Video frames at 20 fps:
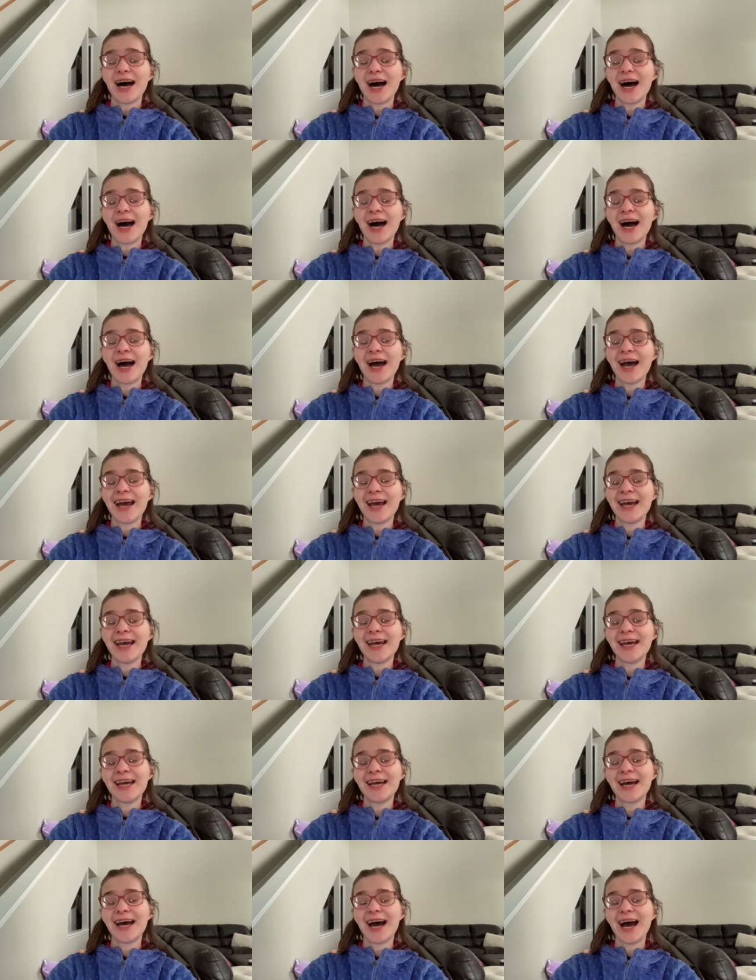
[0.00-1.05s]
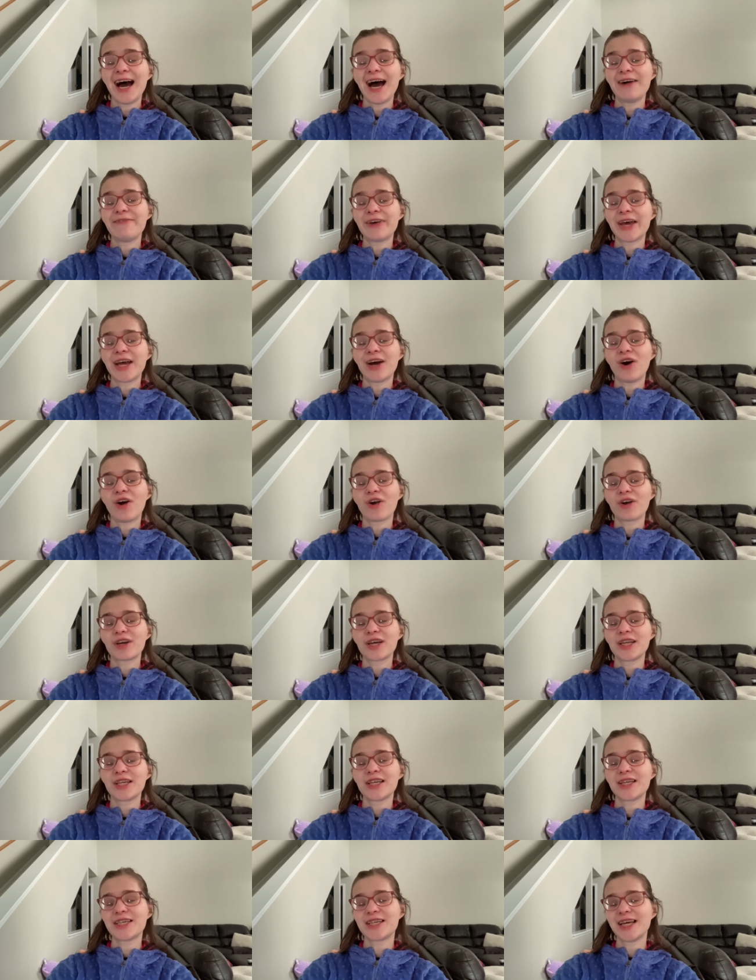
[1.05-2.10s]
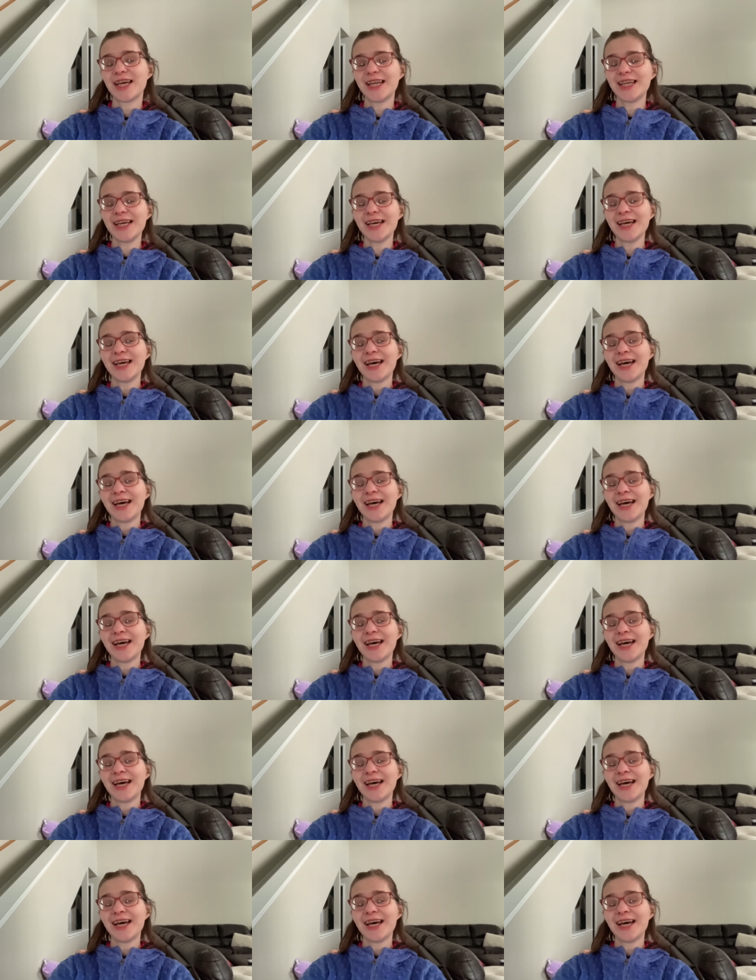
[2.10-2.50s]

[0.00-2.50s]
I have a heart condition